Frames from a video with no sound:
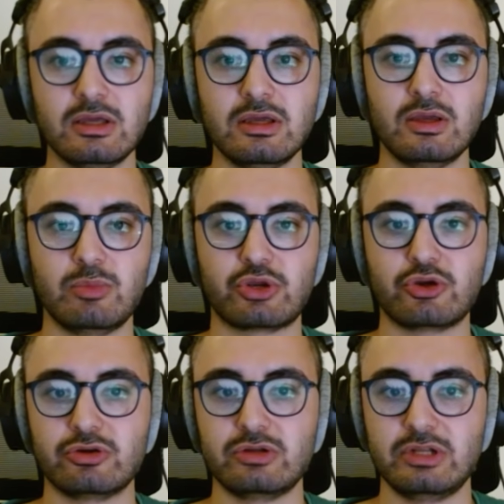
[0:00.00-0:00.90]
But
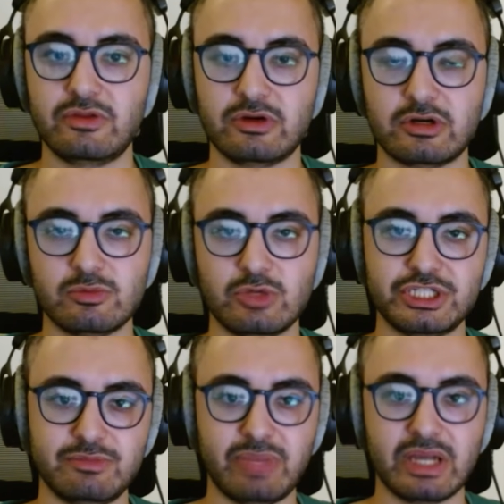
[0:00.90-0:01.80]
currently there are
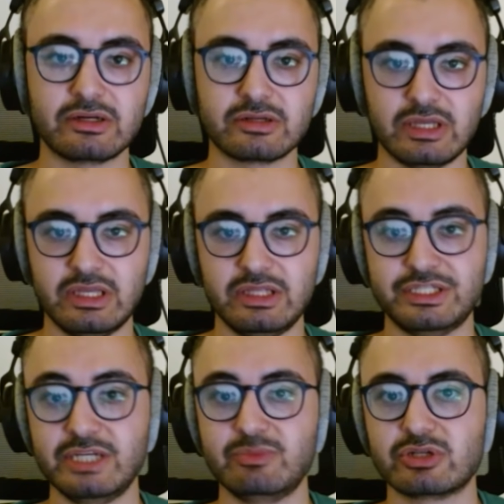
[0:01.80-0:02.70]
much better and
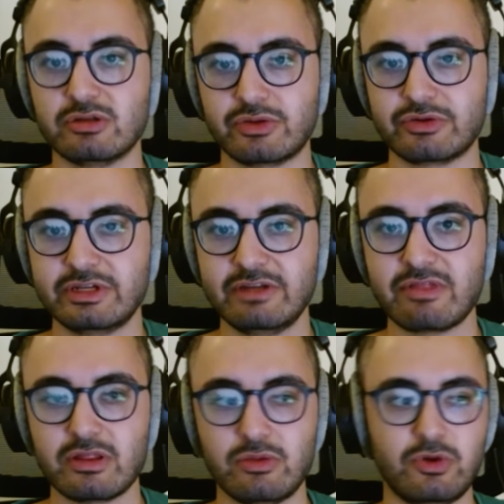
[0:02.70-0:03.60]
cheaper
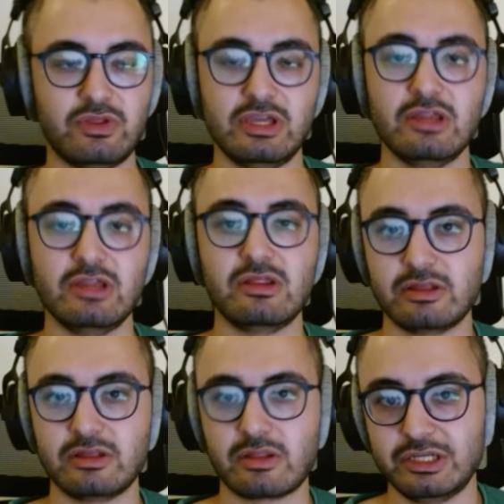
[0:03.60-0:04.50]
alternatives with easier
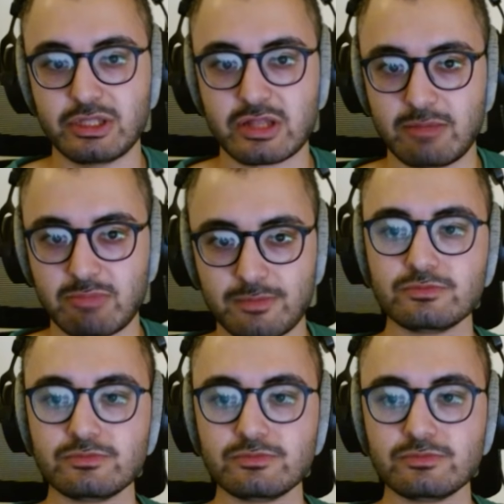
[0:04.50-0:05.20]
installation steps.